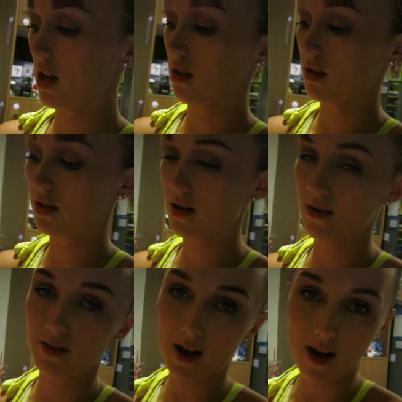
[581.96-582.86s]
how this
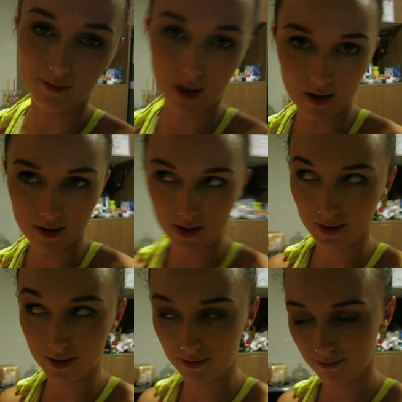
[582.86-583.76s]
turns out,
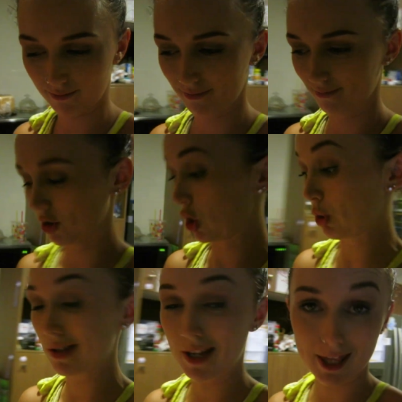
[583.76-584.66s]
guys.
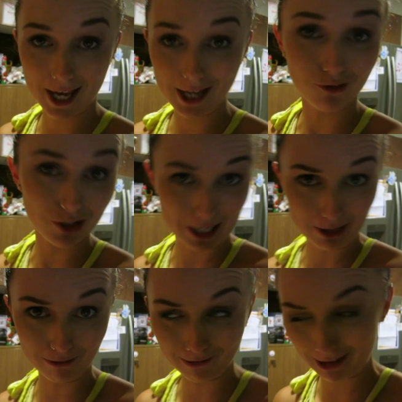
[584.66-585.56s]
You'll see the end result.